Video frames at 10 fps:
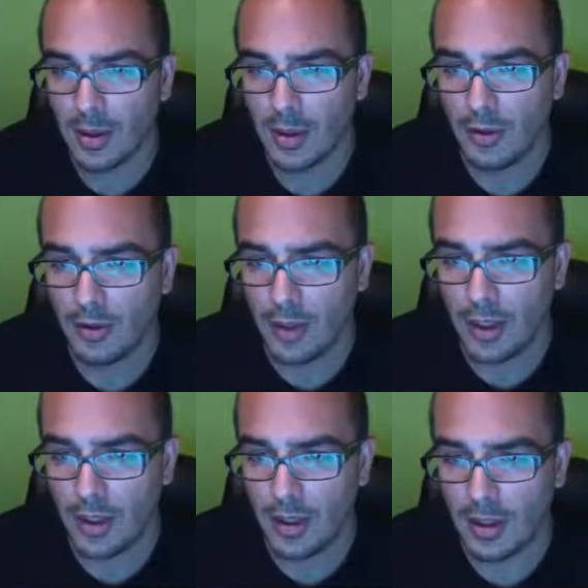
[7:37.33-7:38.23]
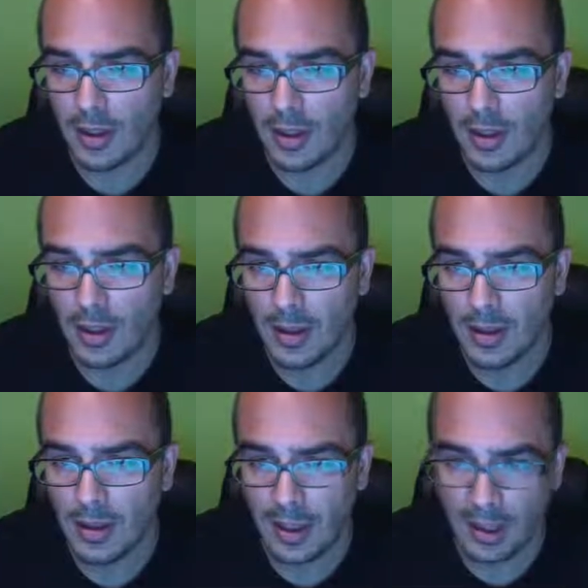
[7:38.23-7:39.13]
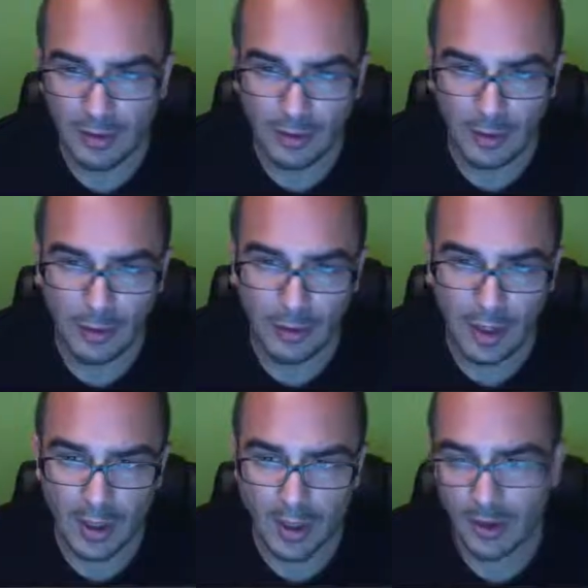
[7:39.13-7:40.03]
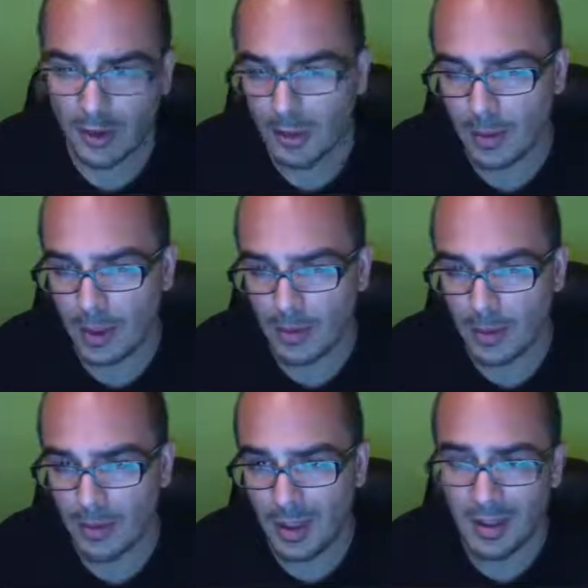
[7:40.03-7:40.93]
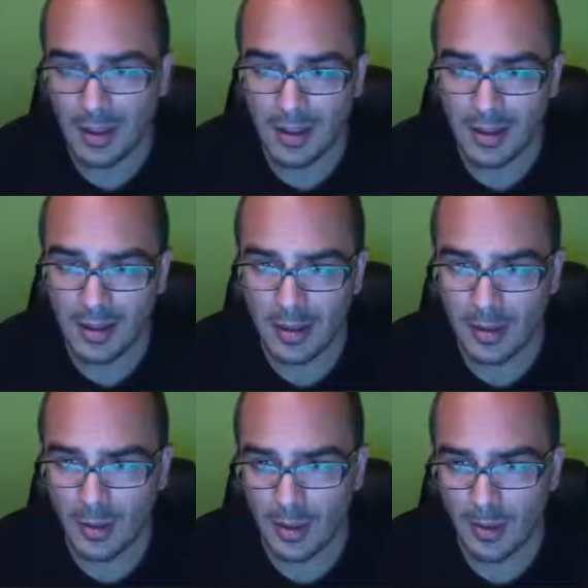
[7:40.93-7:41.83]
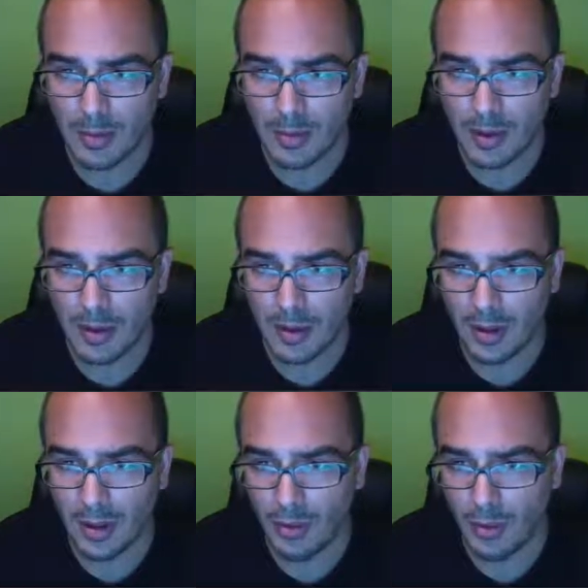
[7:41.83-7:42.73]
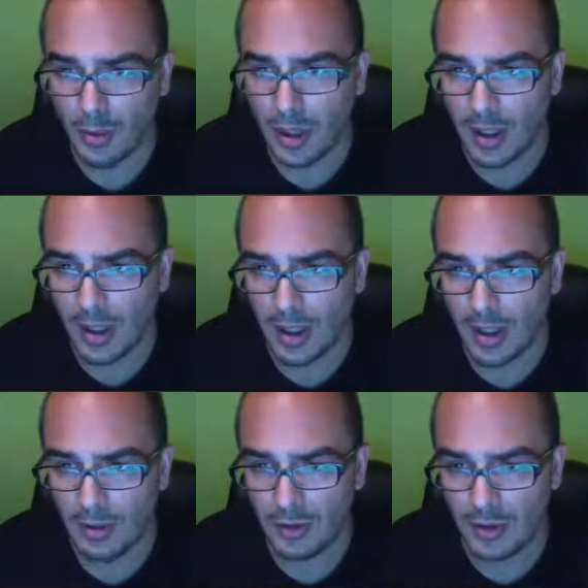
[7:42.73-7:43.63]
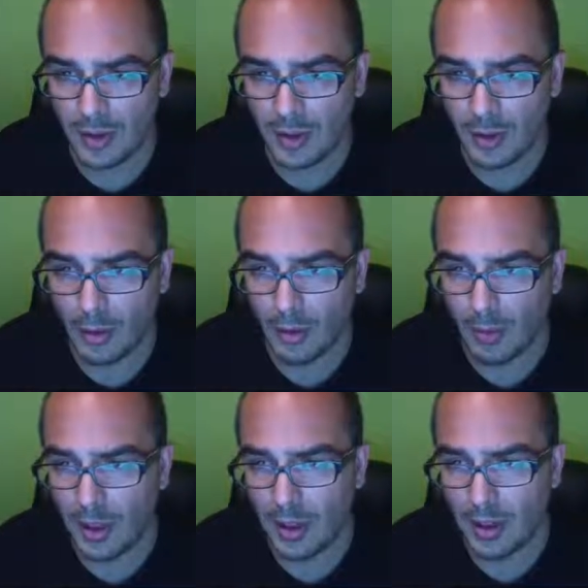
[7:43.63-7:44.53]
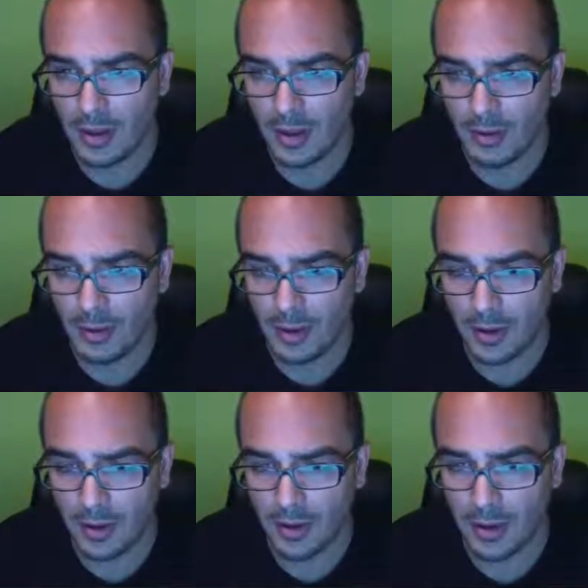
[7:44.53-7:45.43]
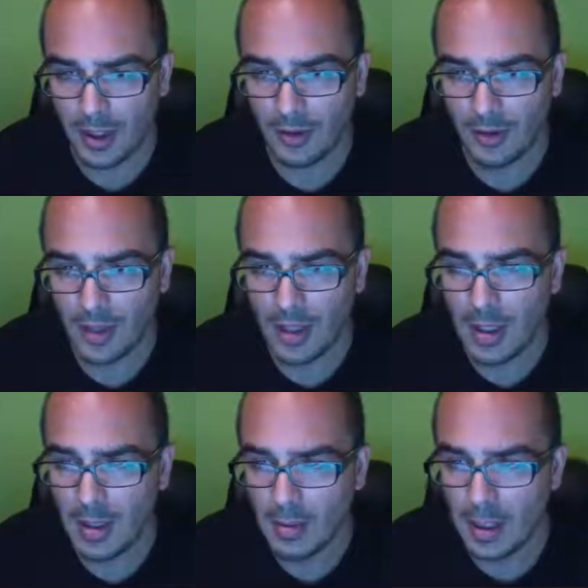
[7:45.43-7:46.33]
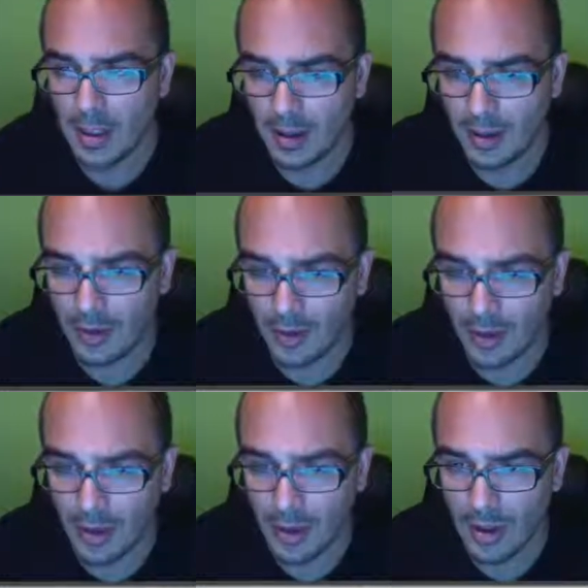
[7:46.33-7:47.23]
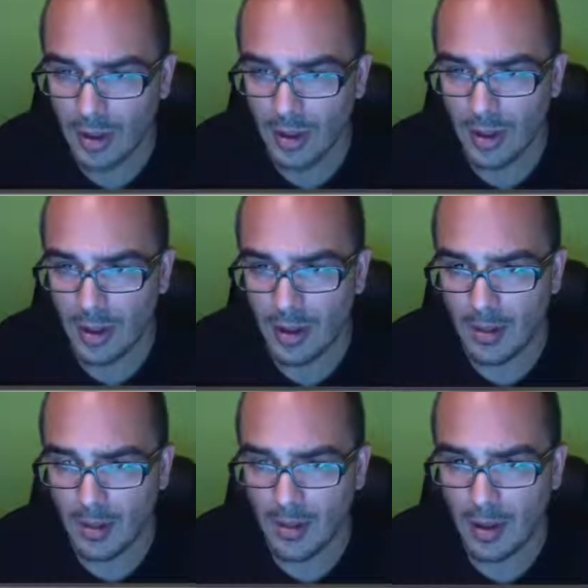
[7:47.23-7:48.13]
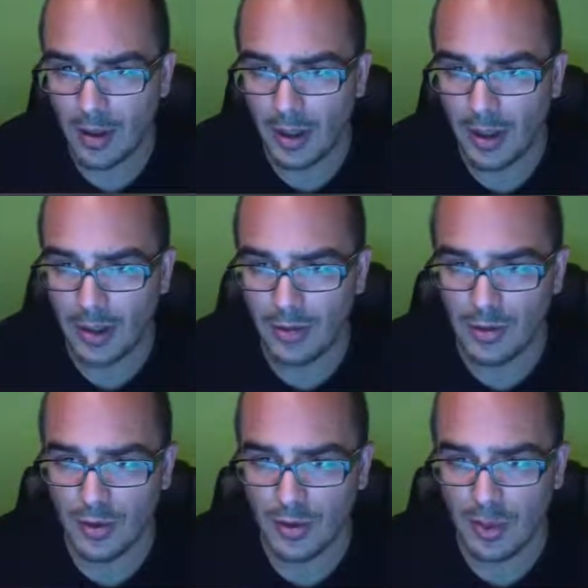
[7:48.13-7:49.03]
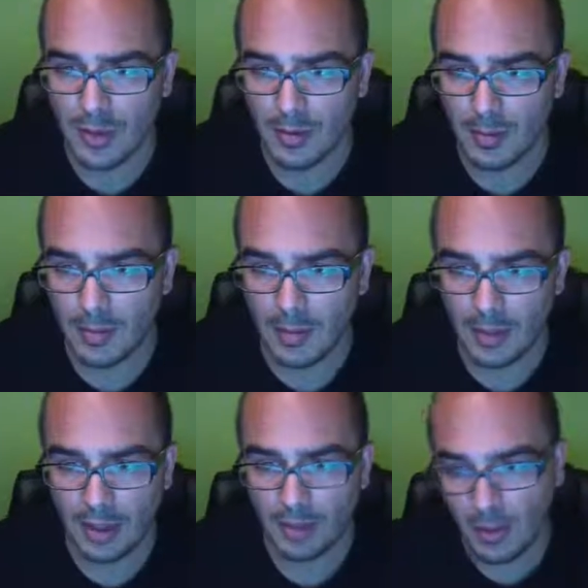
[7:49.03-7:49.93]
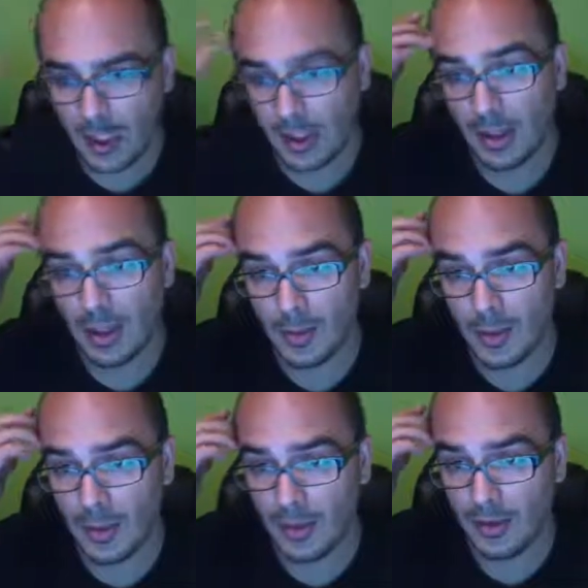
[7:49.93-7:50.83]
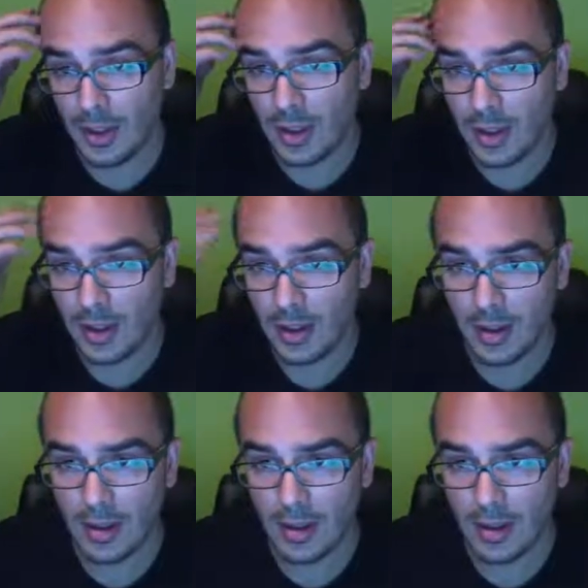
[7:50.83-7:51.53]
so that the text flows nicely around them, and ideally you want them to be as wide as the whole body of the text, because our eyes just kind of expect it, and when they see